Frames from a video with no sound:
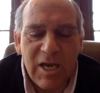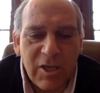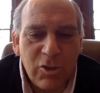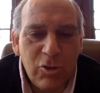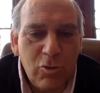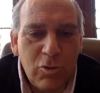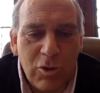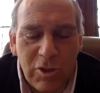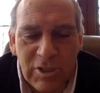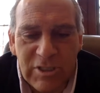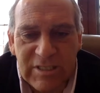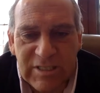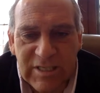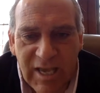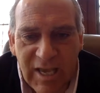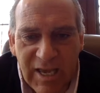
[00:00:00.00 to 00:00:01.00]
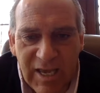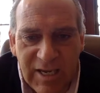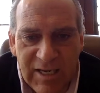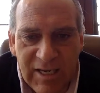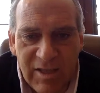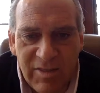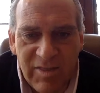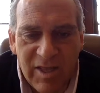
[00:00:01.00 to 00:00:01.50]
you could
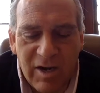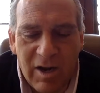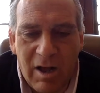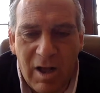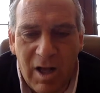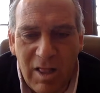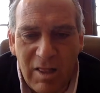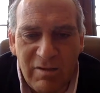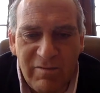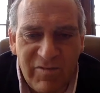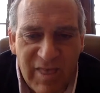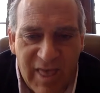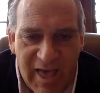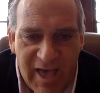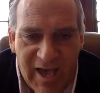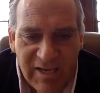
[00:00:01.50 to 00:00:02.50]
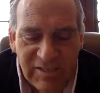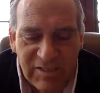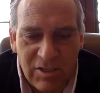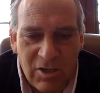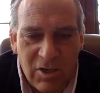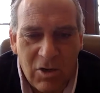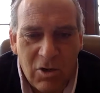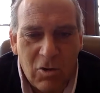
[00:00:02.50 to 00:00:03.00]
say that all of that
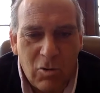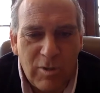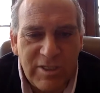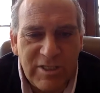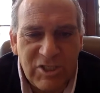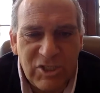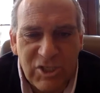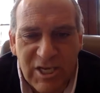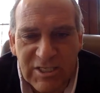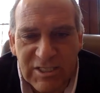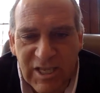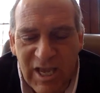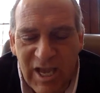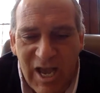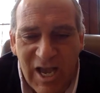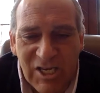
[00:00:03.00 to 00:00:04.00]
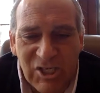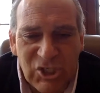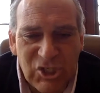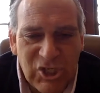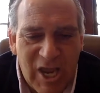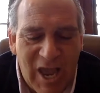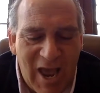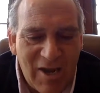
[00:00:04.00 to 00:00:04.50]
was just a
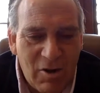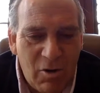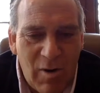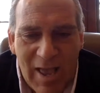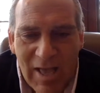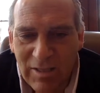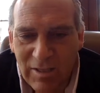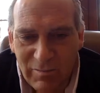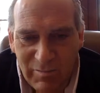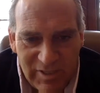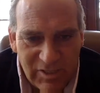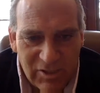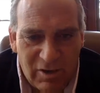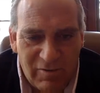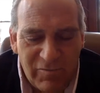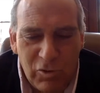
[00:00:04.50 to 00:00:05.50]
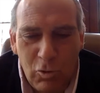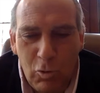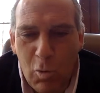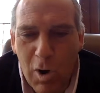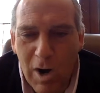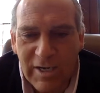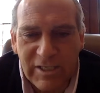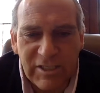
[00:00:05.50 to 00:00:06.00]
shadow element of you
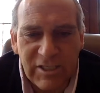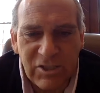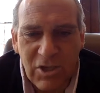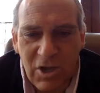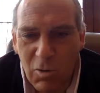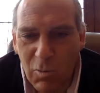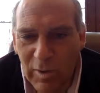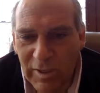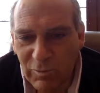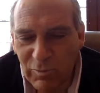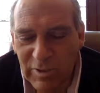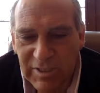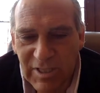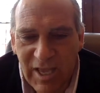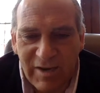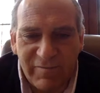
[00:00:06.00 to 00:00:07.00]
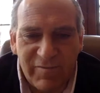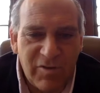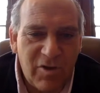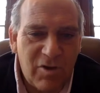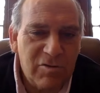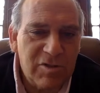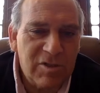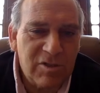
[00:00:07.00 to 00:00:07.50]
wanting to know what it was like for
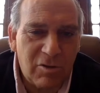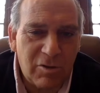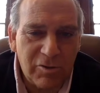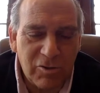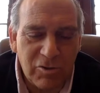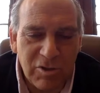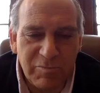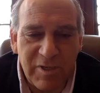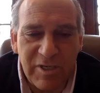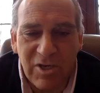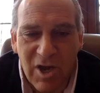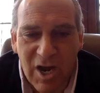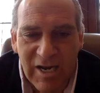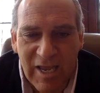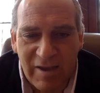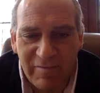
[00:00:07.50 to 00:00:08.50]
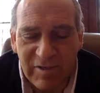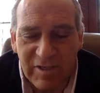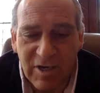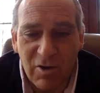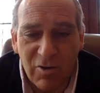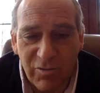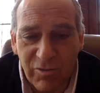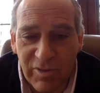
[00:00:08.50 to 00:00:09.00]
those soldiers, but not having to
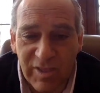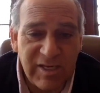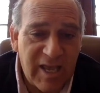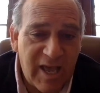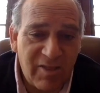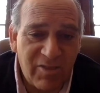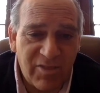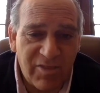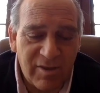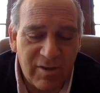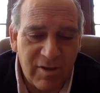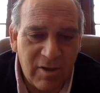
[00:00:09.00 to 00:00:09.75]
go through the death,